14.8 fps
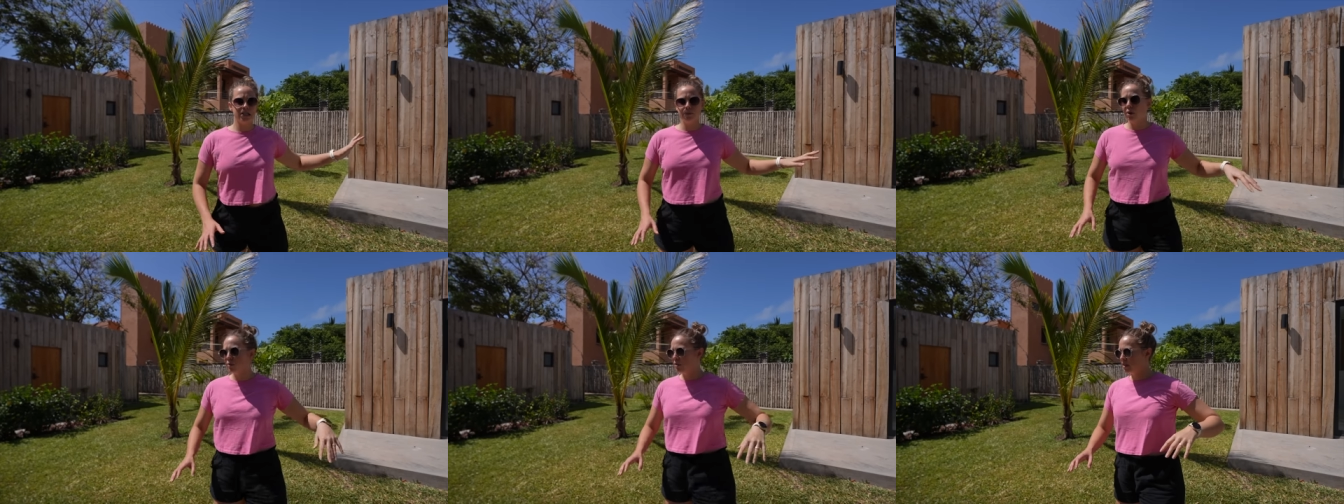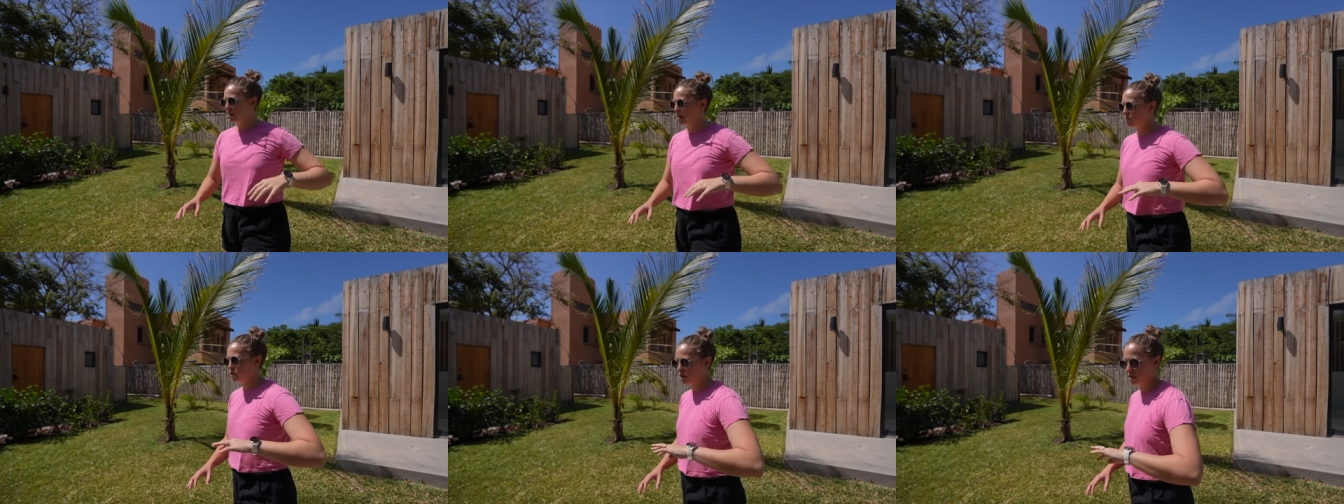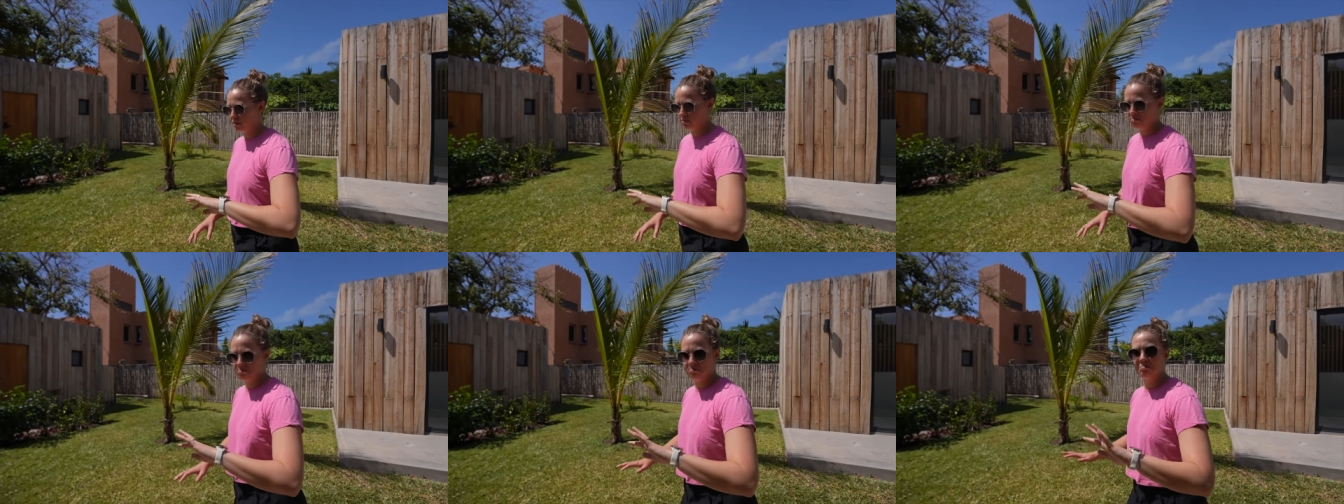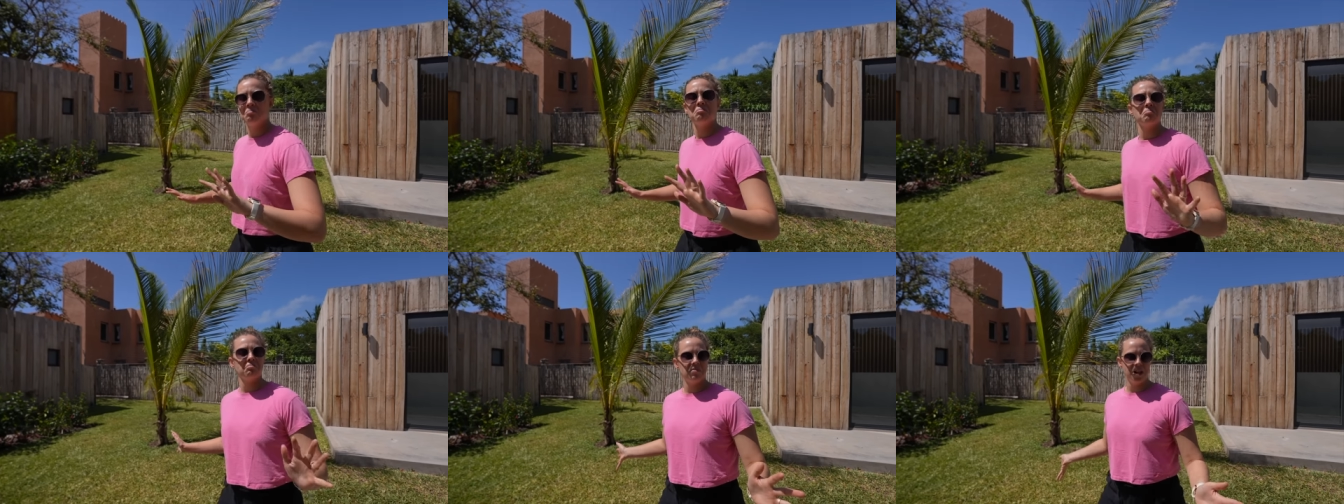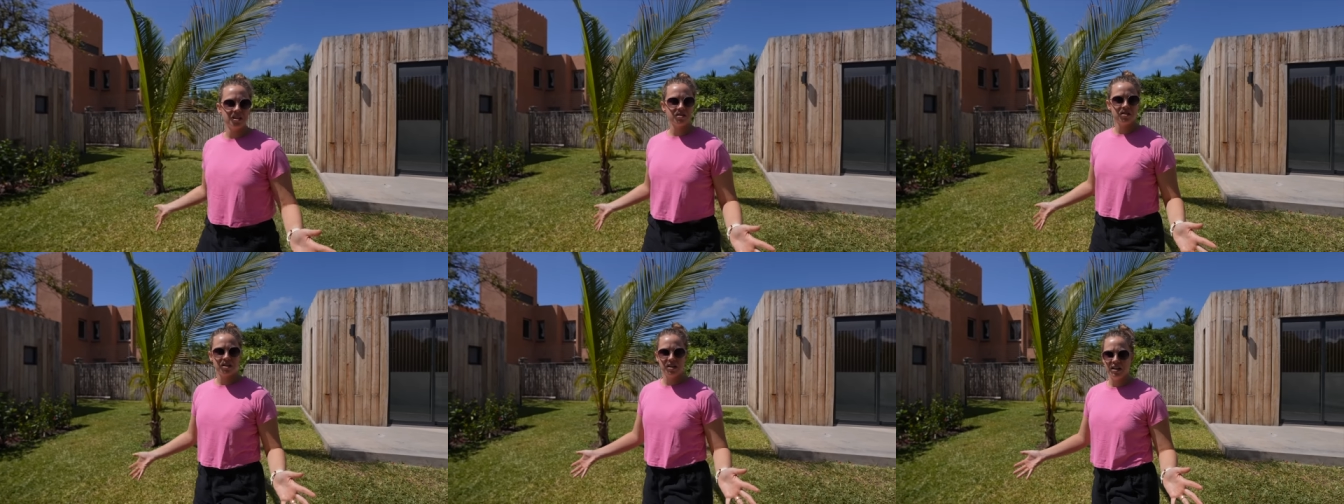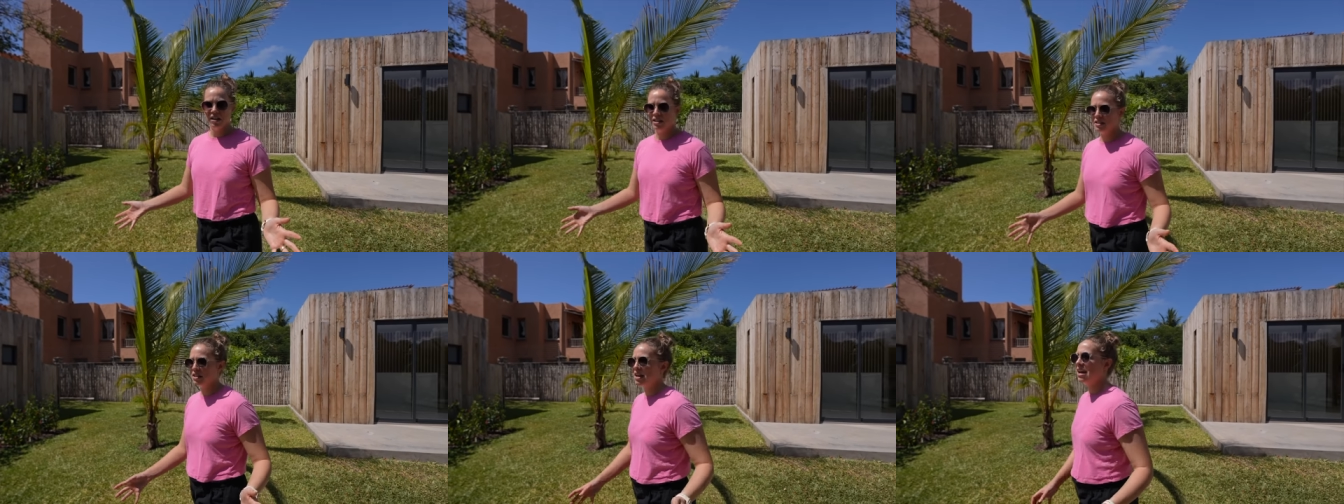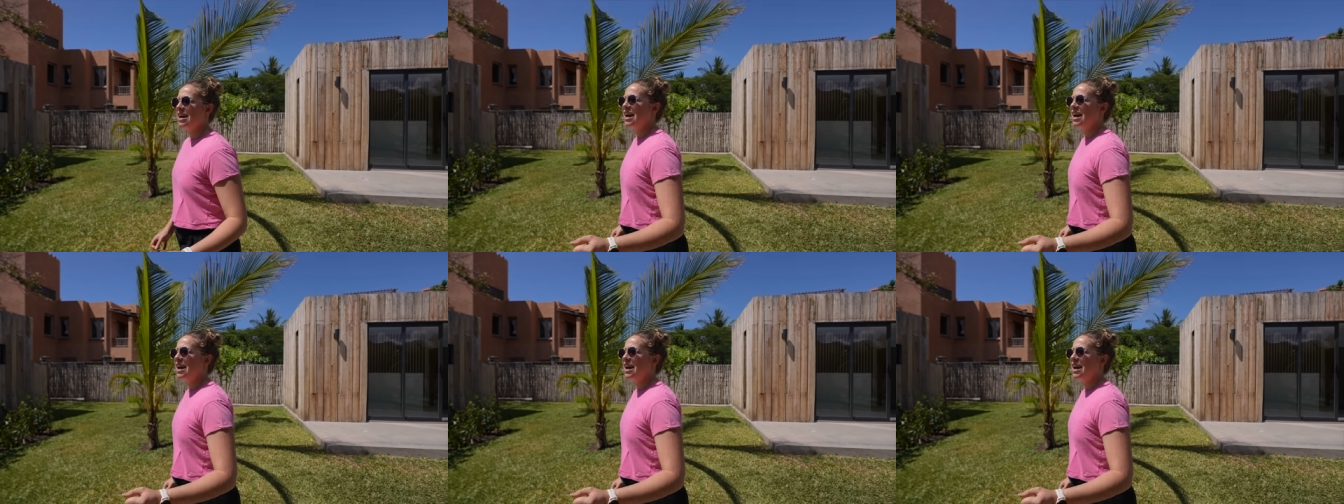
small reception. That's all you need.